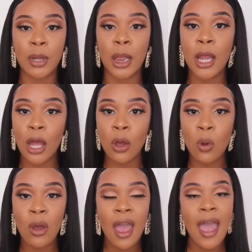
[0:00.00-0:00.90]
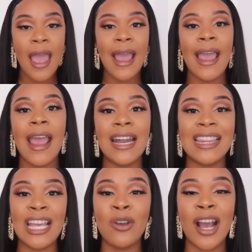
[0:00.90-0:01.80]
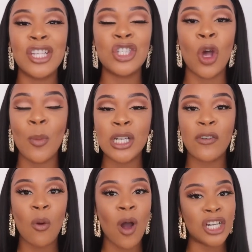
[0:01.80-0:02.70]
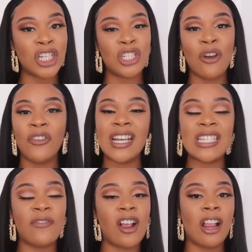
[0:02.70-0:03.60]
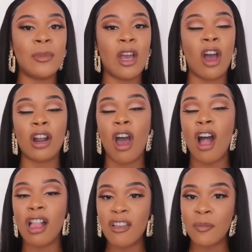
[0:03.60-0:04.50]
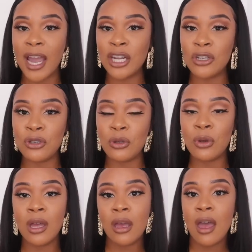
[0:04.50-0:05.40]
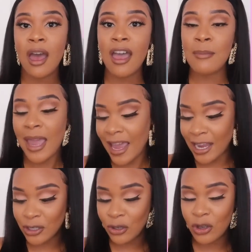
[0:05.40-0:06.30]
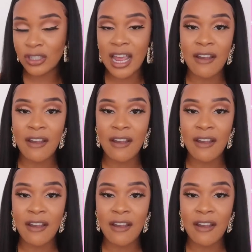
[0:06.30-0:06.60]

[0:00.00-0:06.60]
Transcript: below. And thank you guys so much for watching. Don't forget to follow me on all of my new handles.